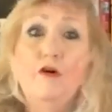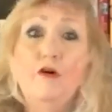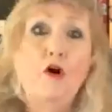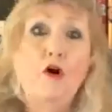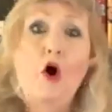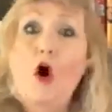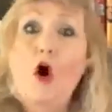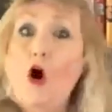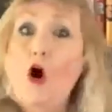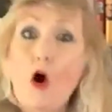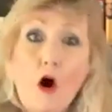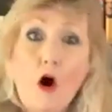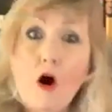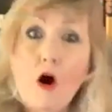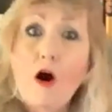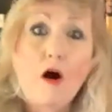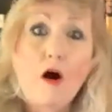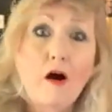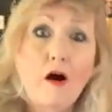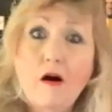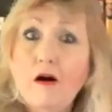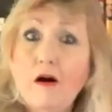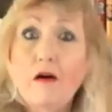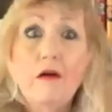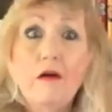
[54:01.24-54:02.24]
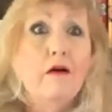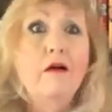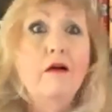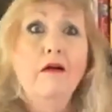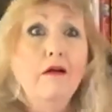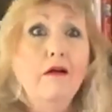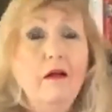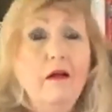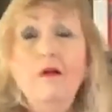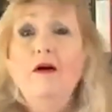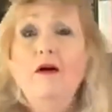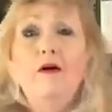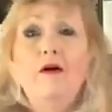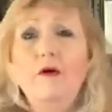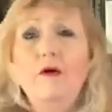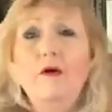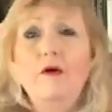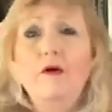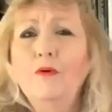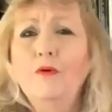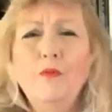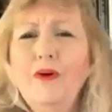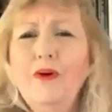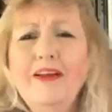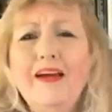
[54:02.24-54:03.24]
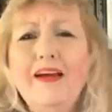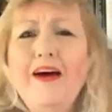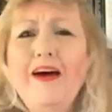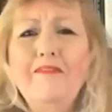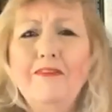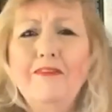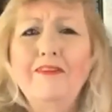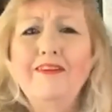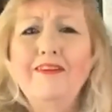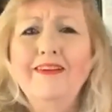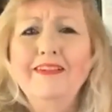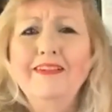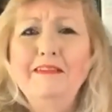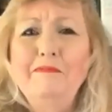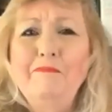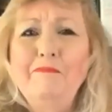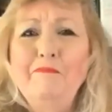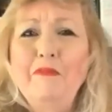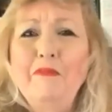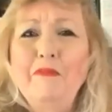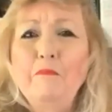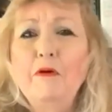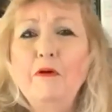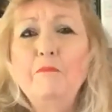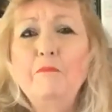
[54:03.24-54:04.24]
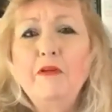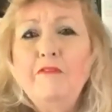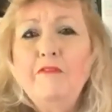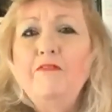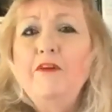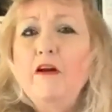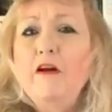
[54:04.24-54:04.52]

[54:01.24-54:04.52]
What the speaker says: car or whatever. But be very